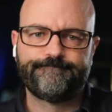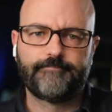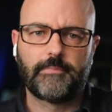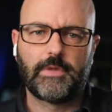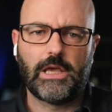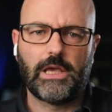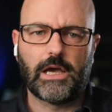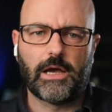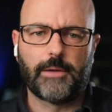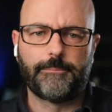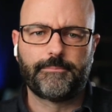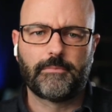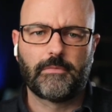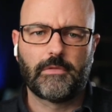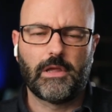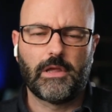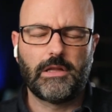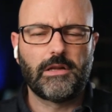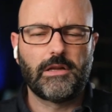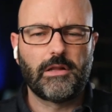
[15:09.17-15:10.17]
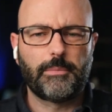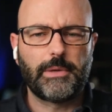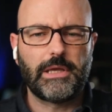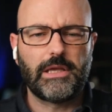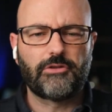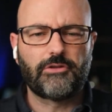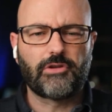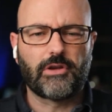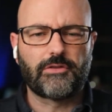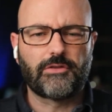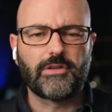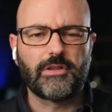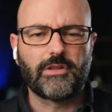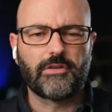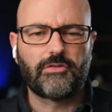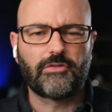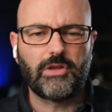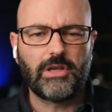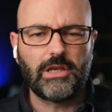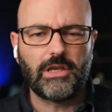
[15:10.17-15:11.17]
Yeah, and it'll be interesting to
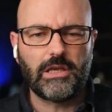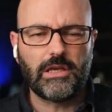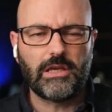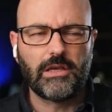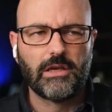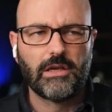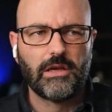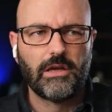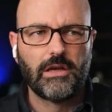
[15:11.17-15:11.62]
see